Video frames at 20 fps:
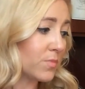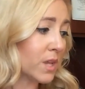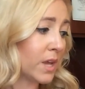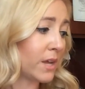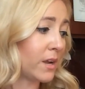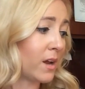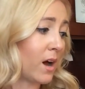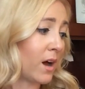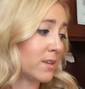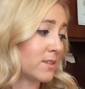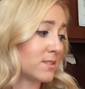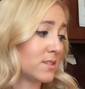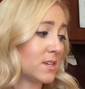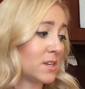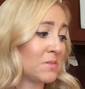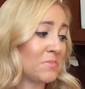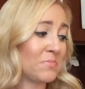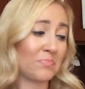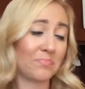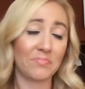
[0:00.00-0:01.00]
And
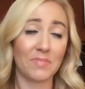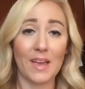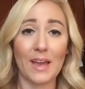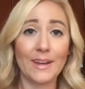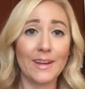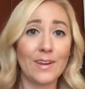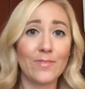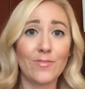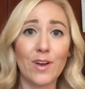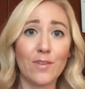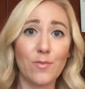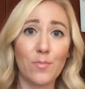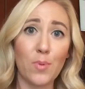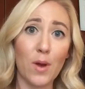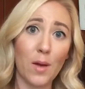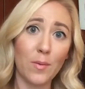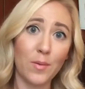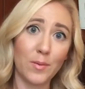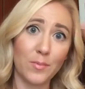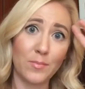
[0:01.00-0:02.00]
honestly, I never have a
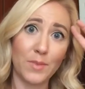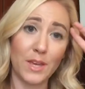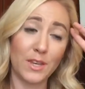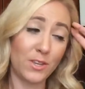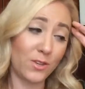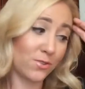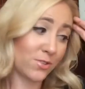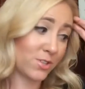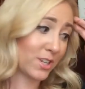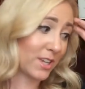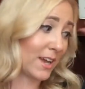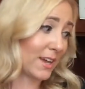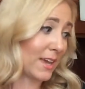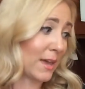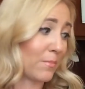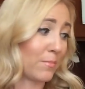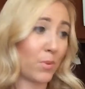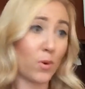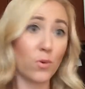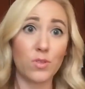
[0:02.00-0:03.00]
problem. And usually I
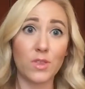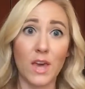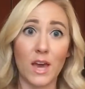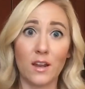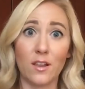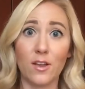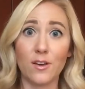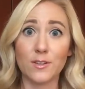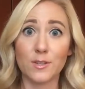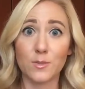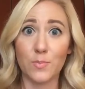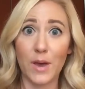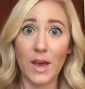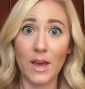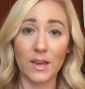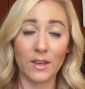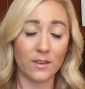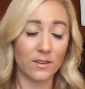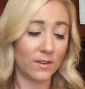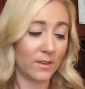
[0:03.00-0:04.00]
get both catalogs
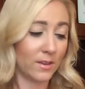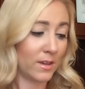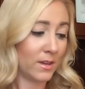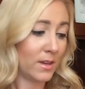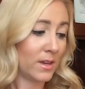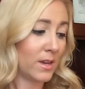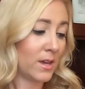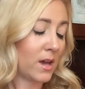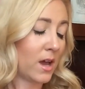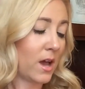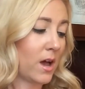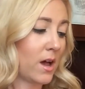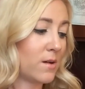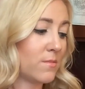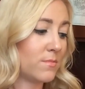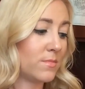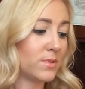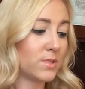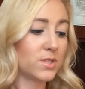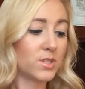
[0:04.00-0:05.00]
back.
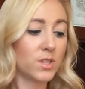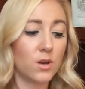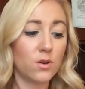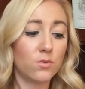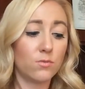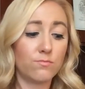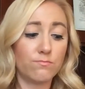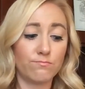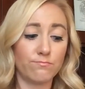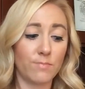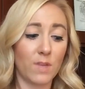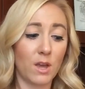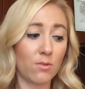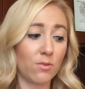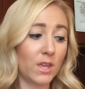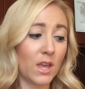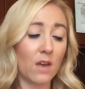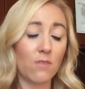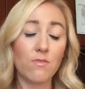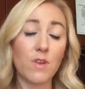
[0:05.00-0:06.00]
Um, so I
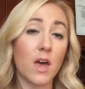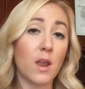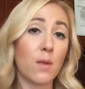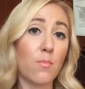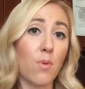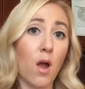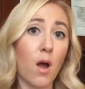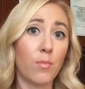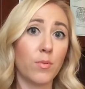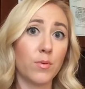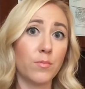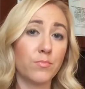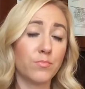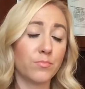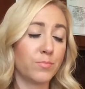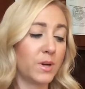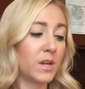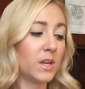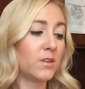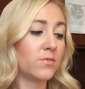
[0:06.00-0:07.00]
really haven't had a problem.
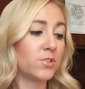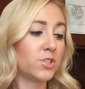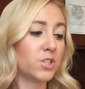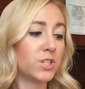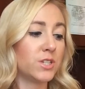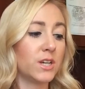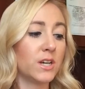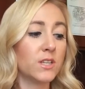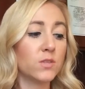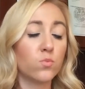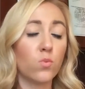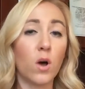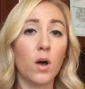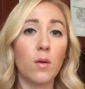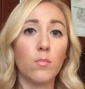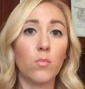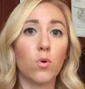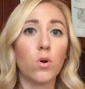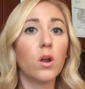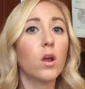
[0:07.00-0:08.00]
But if she does
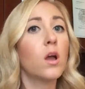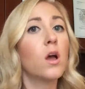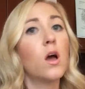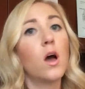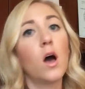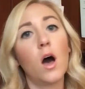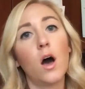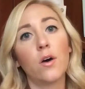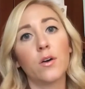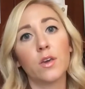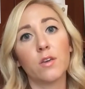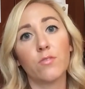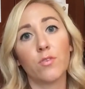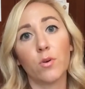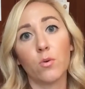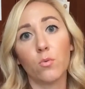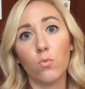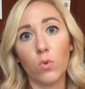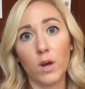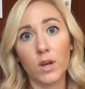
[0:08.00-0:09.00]
want more, I'll give
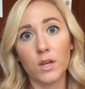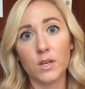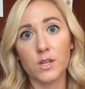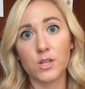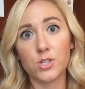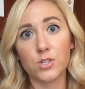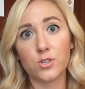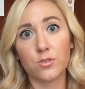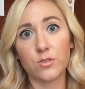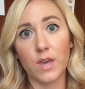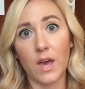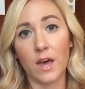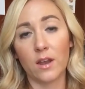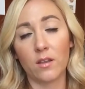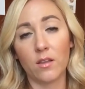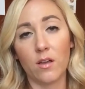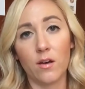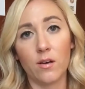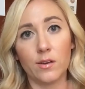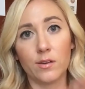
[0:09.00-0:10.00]
her one additional
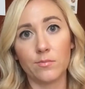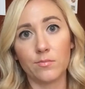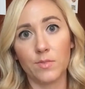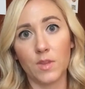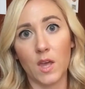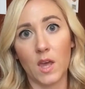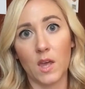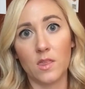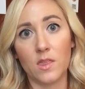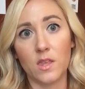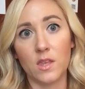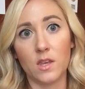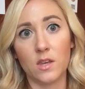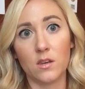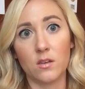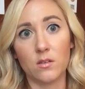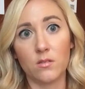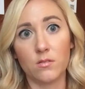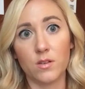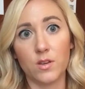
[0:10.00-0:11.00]
catalog. And
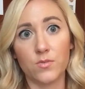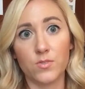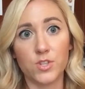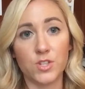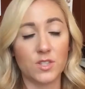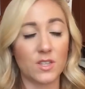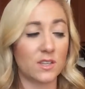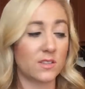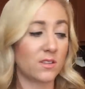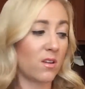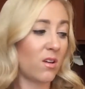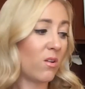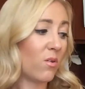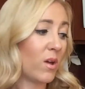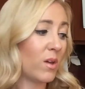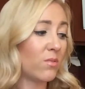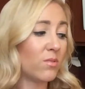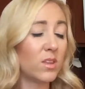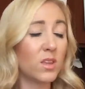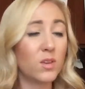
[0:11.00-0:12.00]
then if she says, oh,
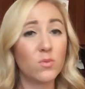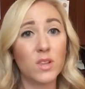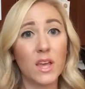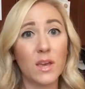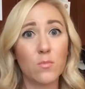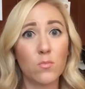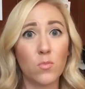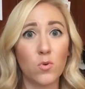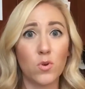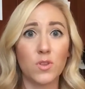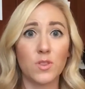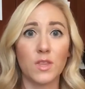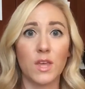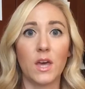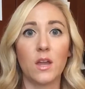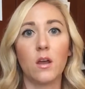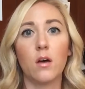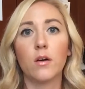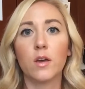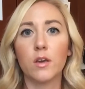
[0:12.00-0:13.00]
I really would like more than that,
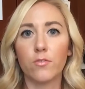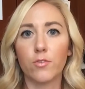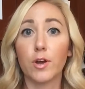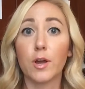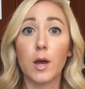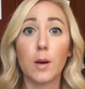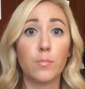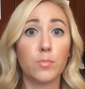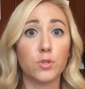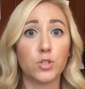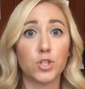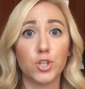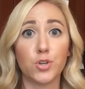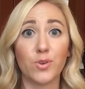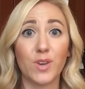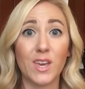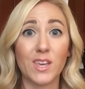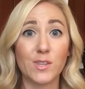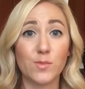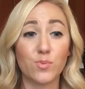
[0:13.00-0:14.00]
I'll give her a couple
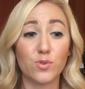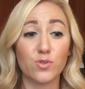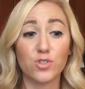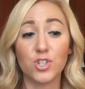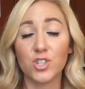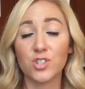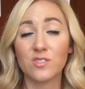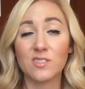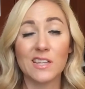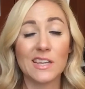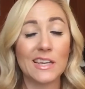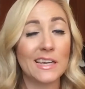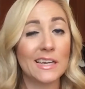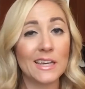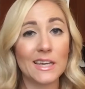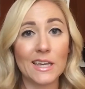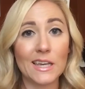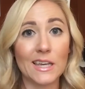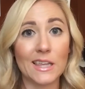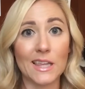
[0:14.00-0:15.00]
showcase brochures.
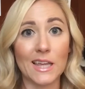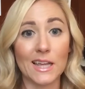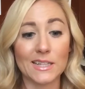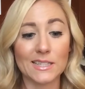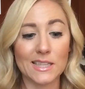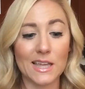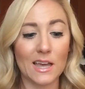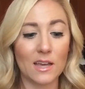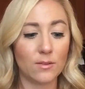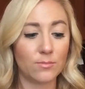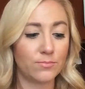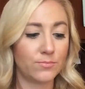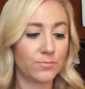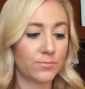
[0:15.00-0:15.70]
And that's that.